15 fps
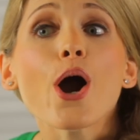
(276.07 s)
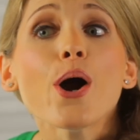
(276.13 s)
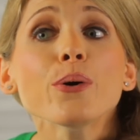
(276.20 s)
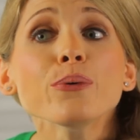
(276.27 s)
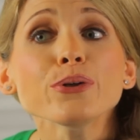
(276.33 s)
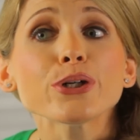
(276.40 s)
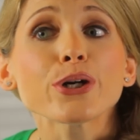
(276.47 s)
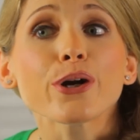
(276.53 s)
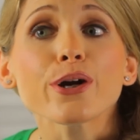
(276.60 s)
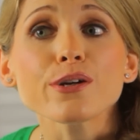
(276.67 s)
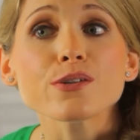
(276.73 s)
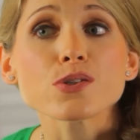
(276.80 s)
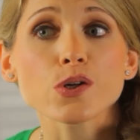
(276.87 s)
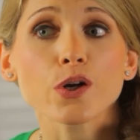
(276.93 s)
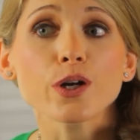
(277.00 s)
own
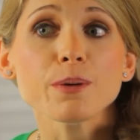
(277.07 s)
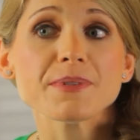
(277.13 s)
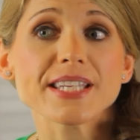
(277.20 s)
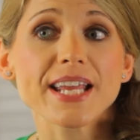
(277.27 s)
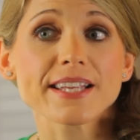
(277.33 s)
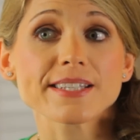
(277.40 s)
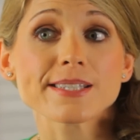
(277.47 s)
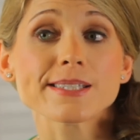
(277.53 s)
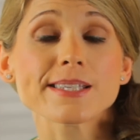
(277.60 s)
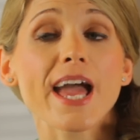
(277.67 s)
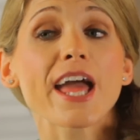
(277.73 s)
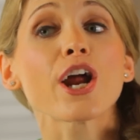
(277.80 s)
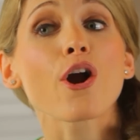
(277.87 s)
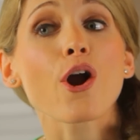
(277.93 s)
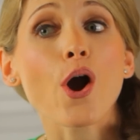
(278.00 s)
current circumstances,
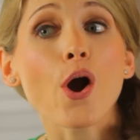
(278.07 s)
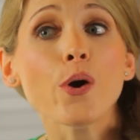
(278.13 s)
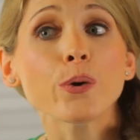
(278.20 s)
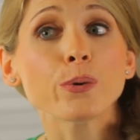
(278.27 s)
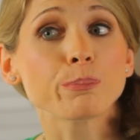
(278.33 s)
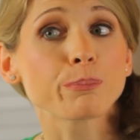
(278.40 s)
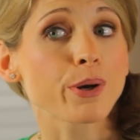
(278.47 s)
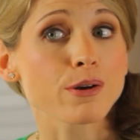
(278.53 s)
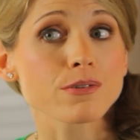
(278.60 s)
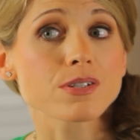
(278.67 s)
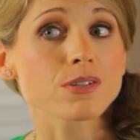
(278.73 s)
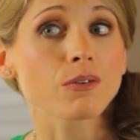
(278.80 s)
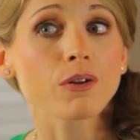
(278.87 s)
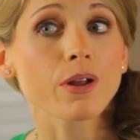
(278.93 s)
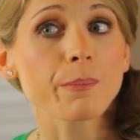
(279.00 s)
and our own
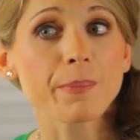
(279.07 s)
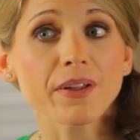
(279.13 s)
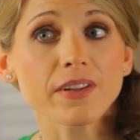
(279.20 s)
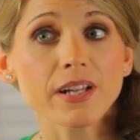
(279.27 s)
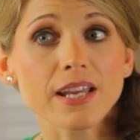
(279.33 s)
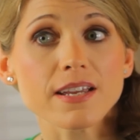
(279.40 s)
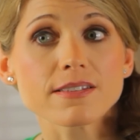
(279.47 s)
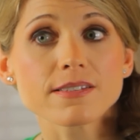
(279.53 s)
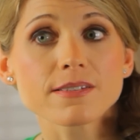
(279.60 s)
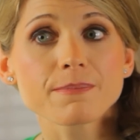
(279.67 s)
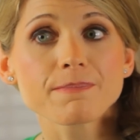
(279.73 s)
personal abilities.